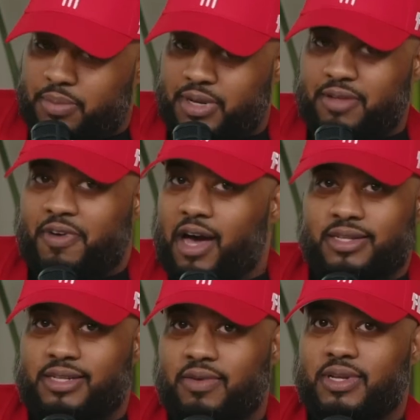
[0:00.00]
but he
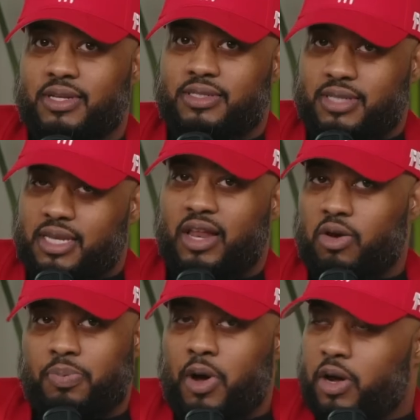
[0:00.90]
voluntarily said that on
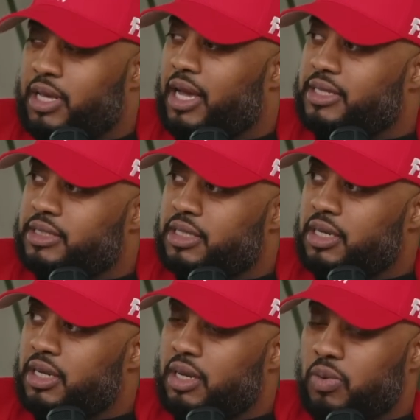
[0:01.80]
the podcast,
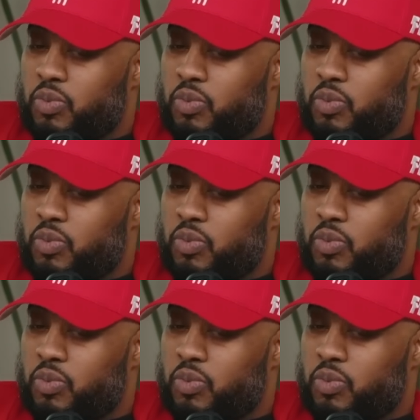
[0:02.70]
mm-hmm.